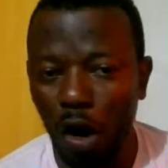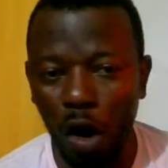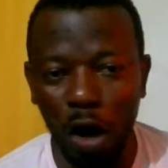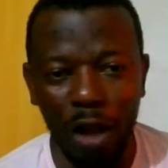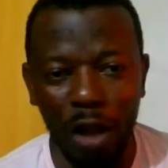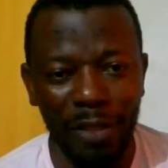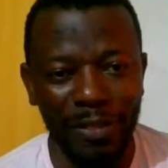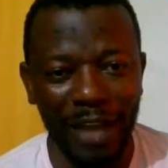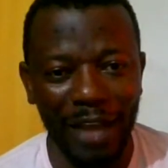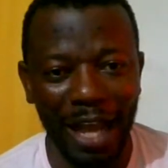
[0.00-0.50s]

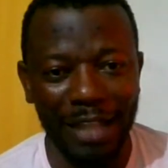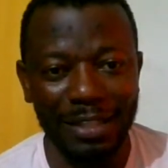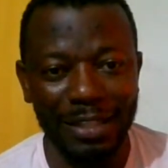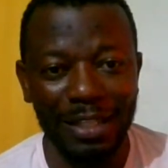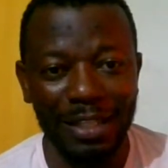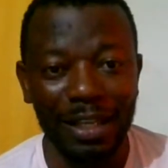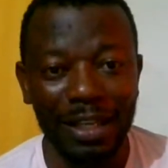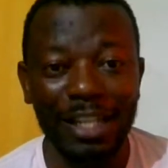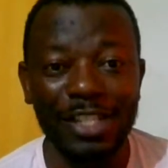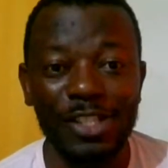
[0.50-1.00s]
all that
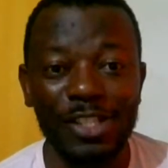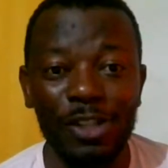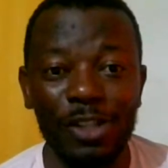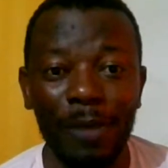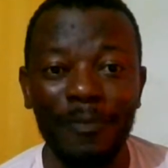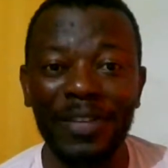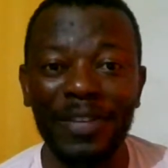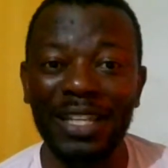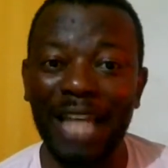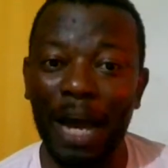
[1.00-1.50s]
is
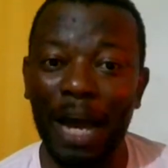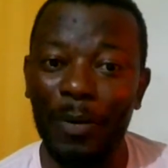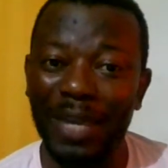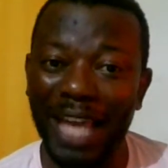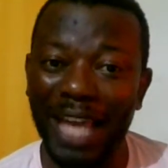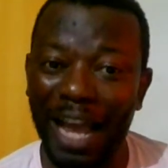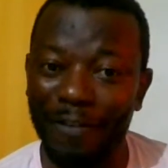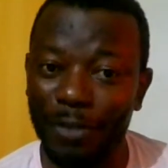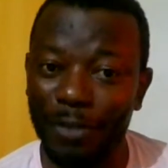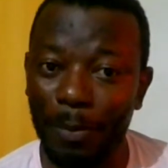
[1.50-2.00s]
something that
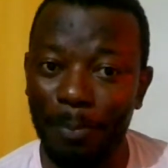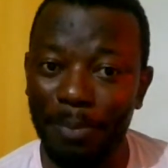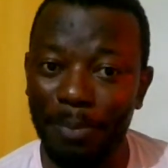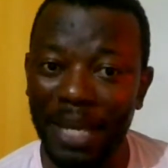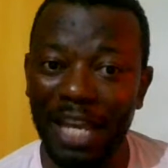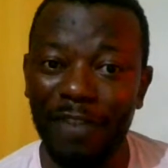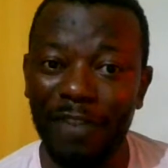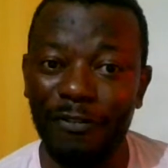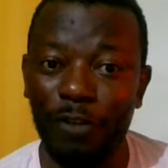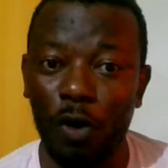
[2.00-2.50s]
we have to
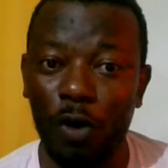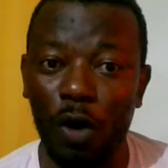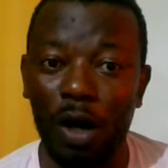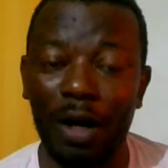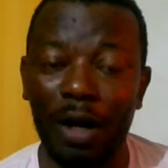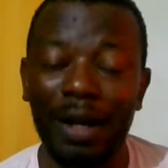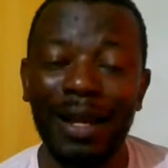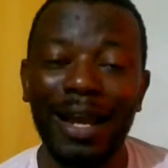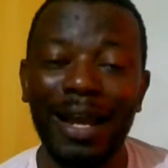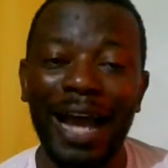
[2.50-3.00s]
pay
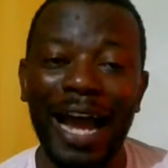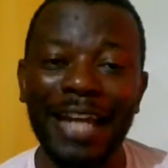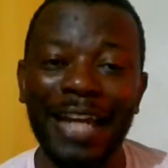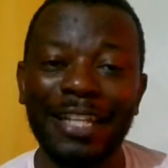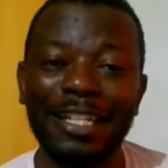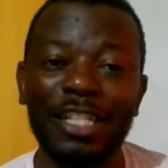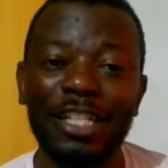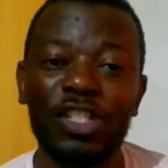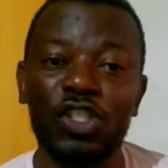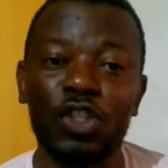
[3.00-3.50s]
for, and
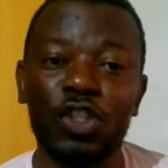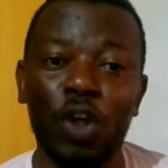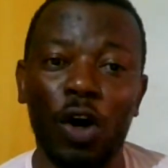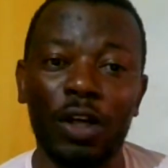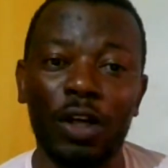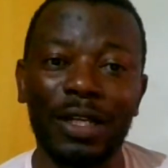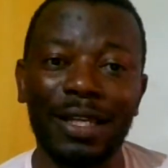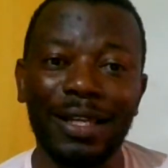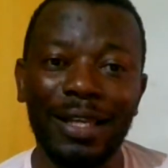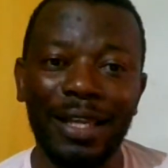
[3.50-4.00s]
it is
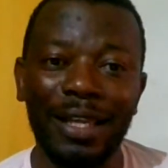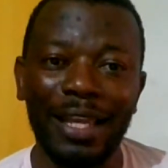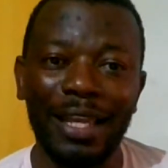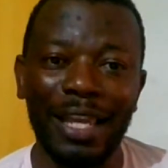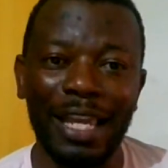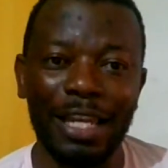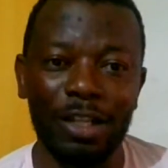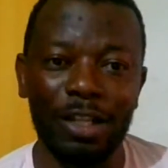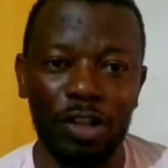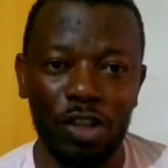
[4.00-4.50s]
done
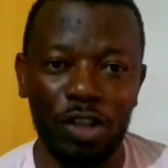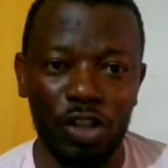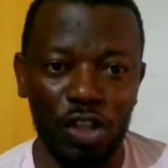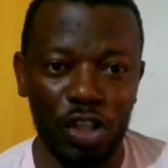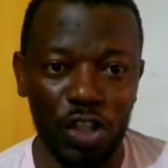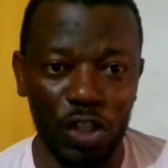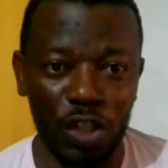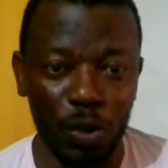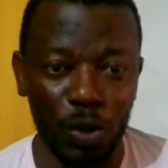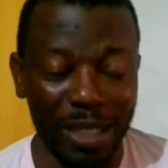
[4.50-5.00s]
in
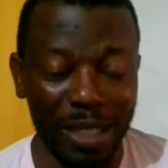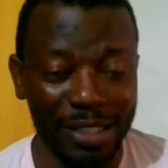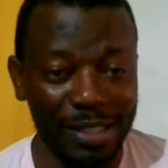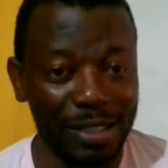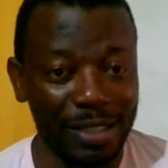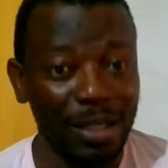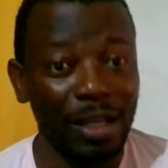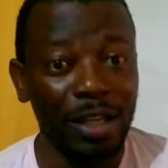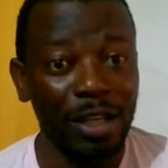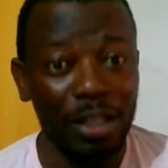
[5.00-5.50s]

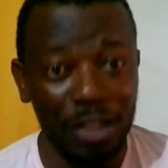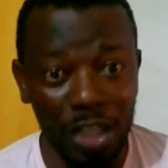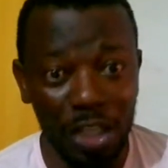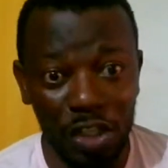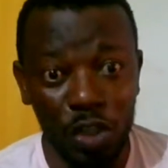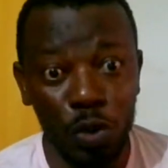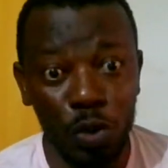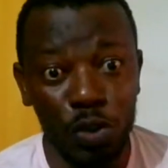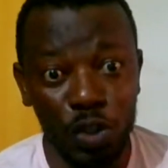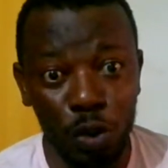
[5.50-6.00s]
US.
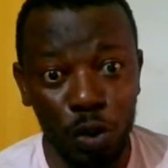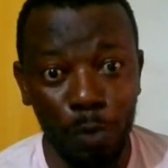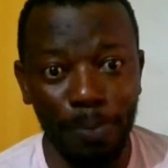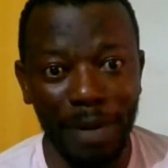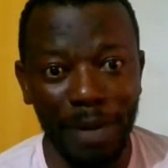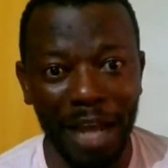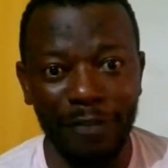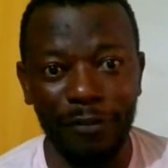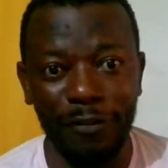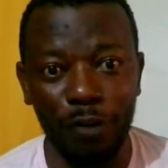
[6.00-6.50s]
The
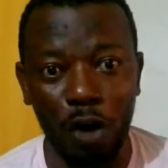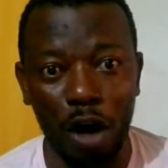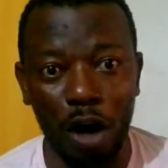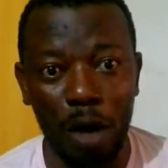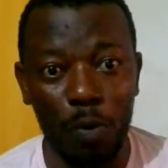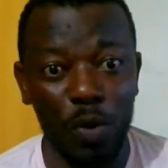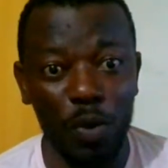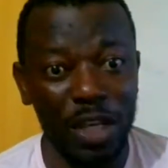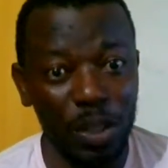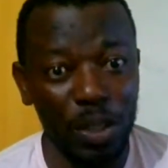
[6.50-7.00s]
YouTube
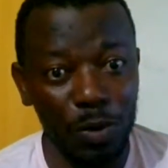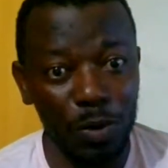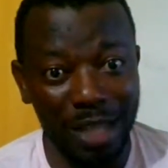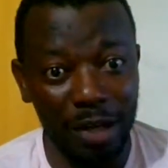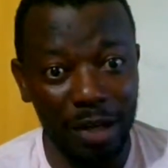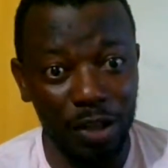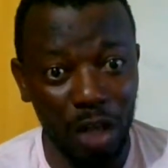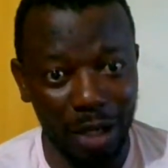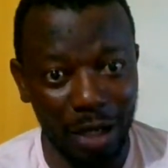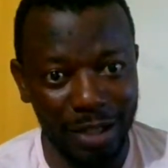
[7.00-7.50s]
platform, we use
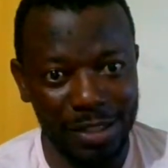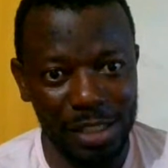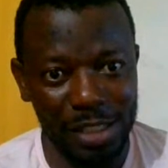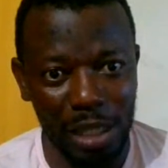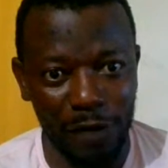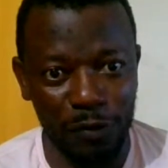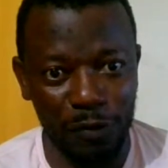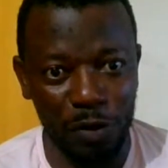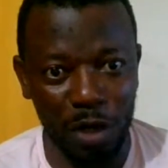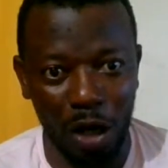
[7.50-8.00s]
another
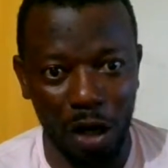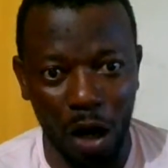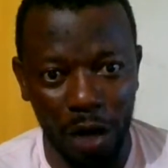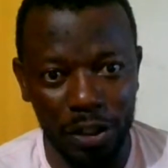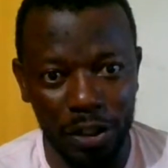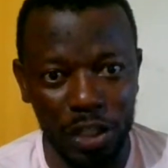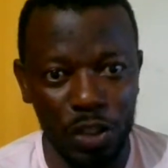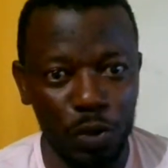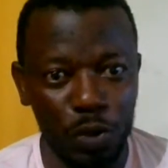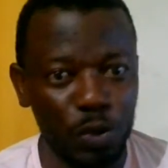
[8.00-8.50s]
software
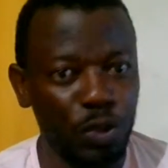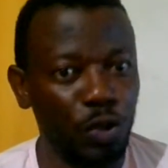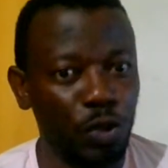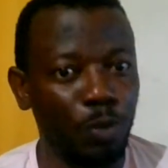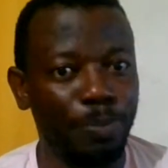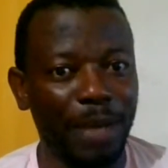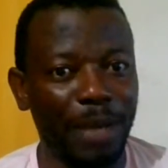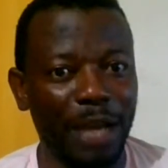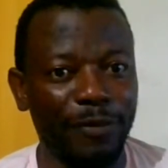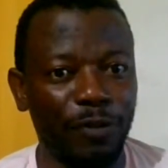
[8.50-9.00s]
on the
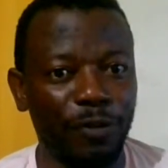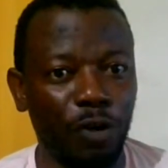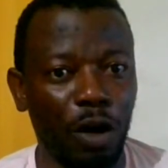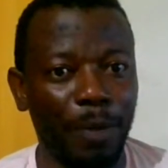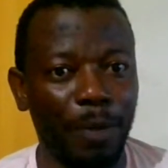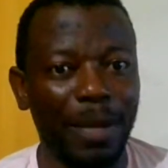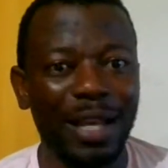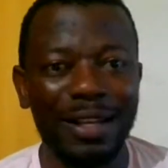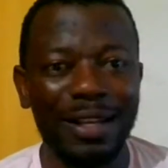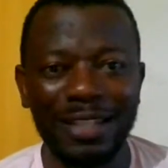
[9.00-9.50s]
YouTube
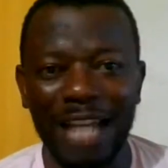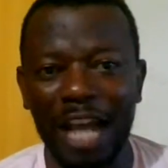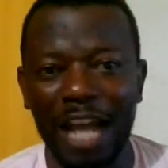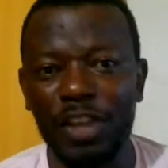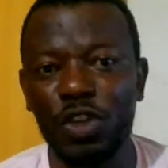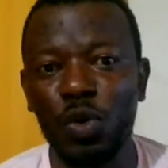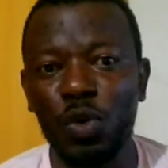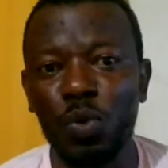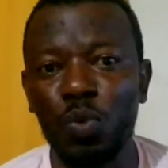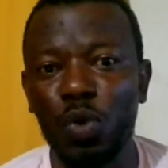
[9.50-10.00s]
platform
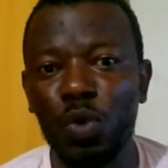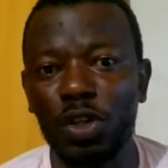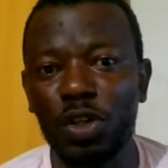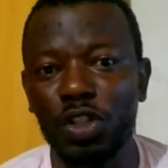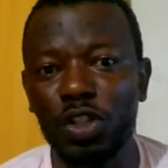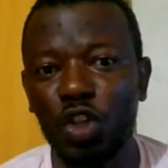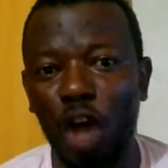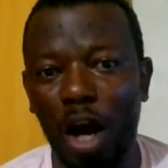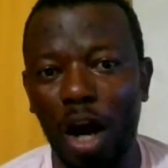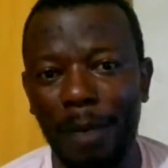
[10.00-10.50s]
that you would
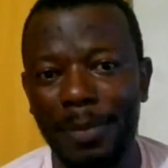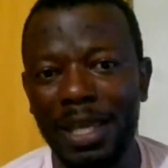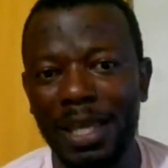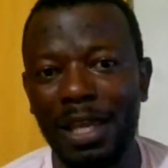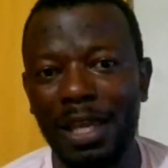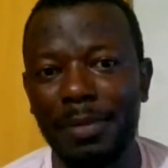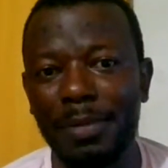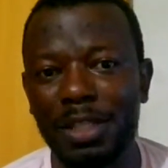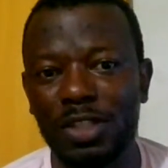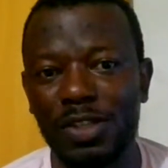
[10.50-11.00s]
not
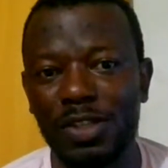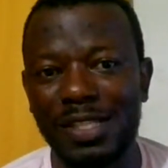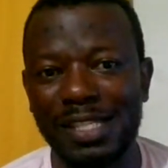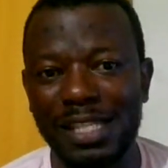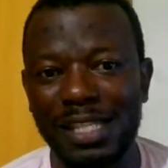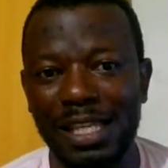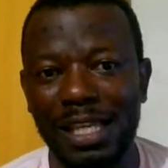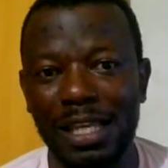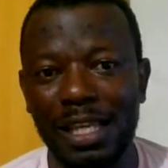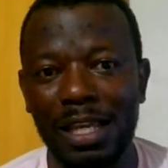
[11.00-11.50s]
be able to
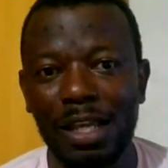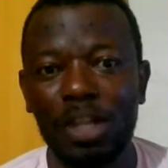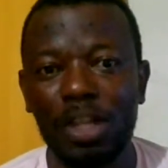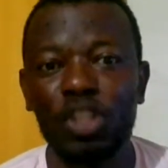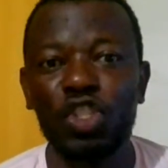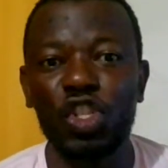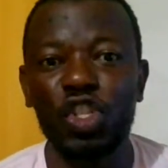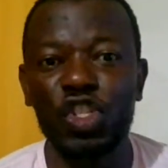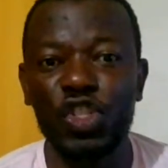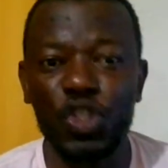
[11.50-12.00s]
see
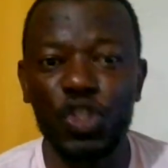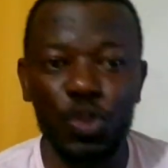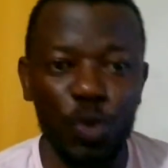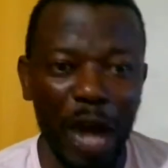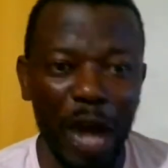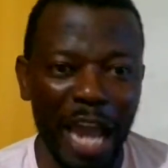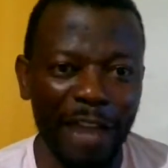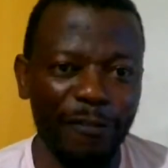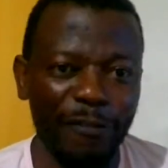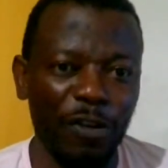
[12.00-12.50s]
to
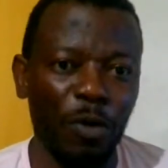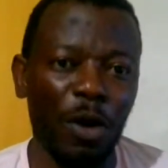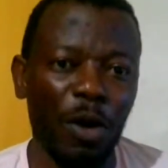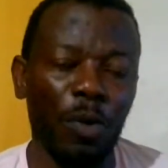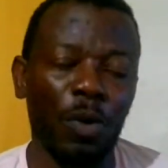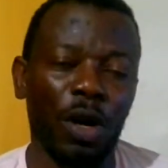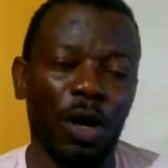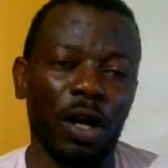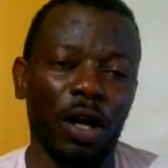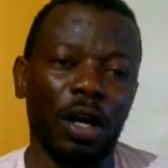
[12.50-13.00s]
drive our
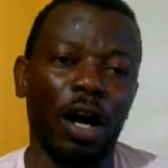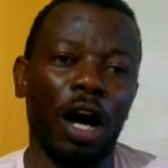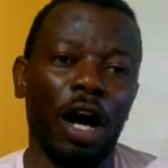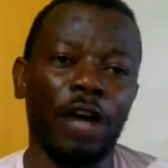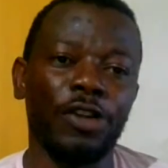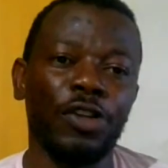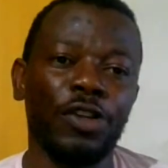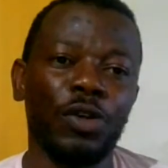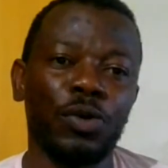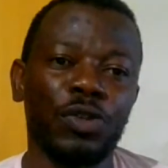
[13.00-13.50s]
work
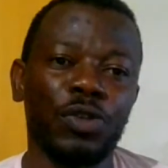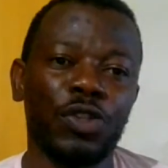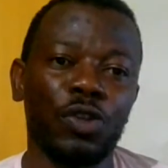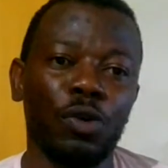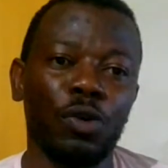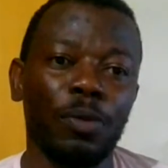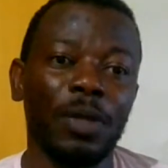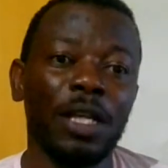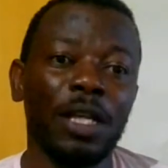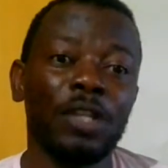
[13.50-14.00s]
on
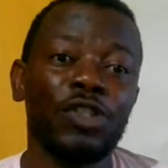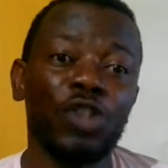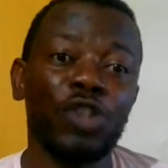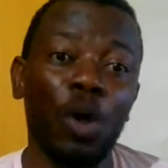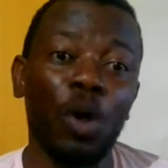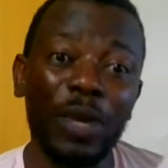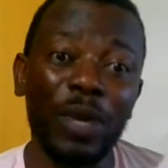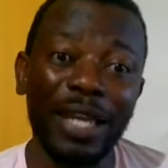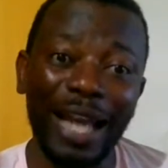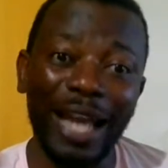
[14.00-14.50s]
YouTube.
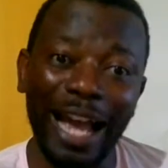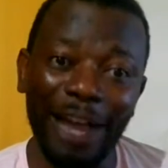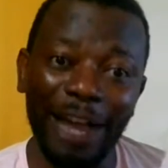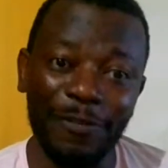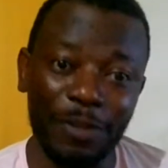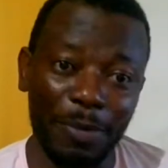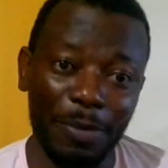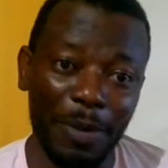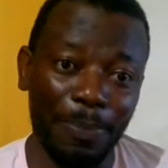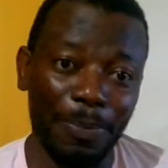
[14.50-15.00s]
So we have
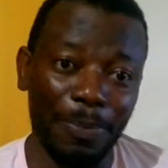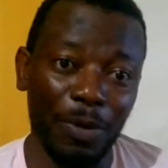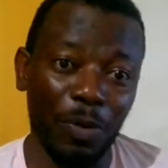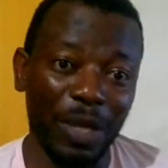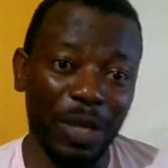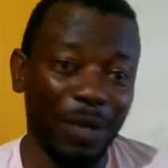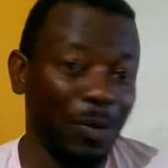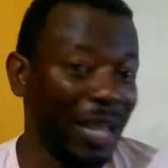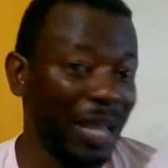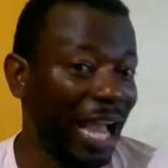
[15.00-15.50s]

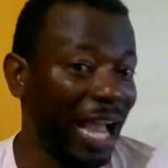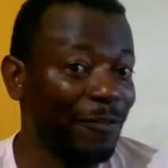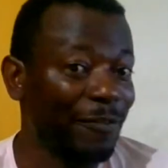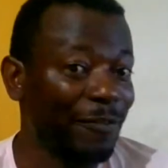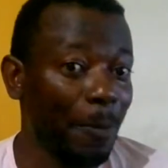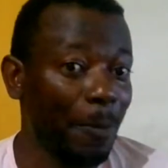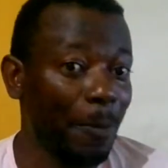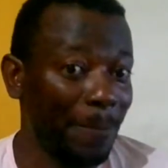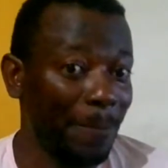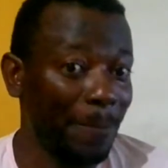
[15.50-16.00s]

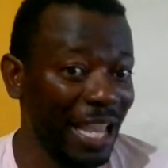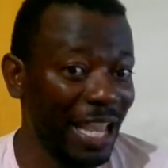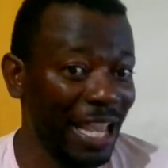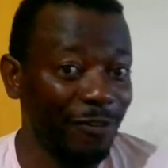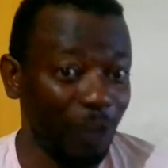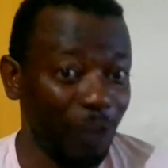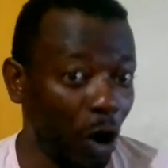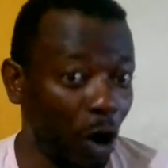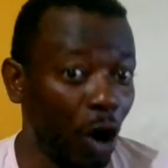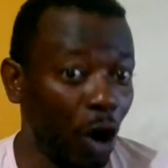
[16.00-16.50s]
to pay
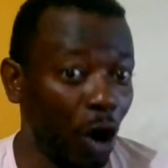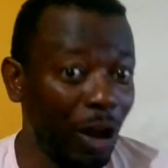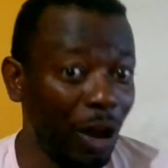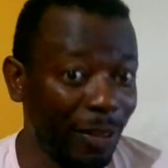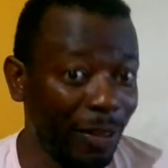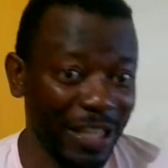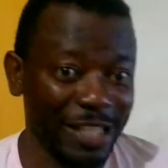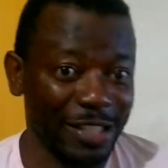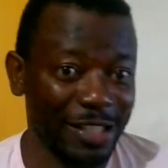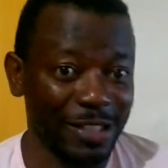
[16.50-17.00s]
for
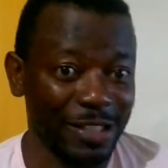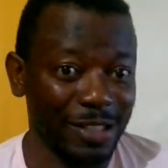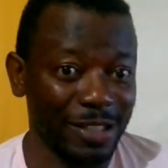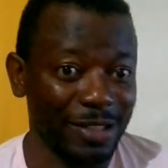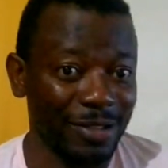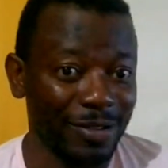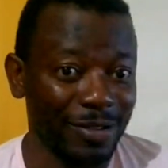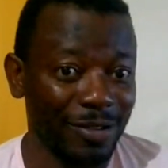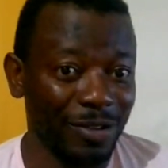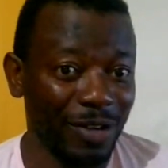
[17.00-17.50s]
all
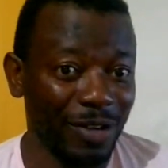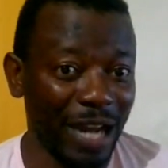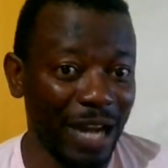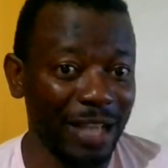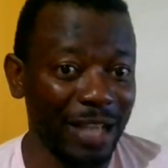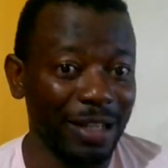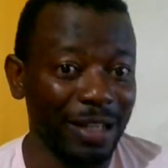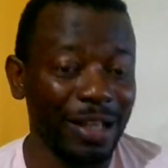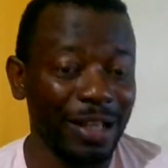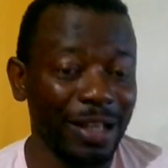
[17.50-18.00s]
this,
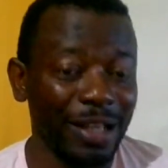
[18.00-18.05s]
right?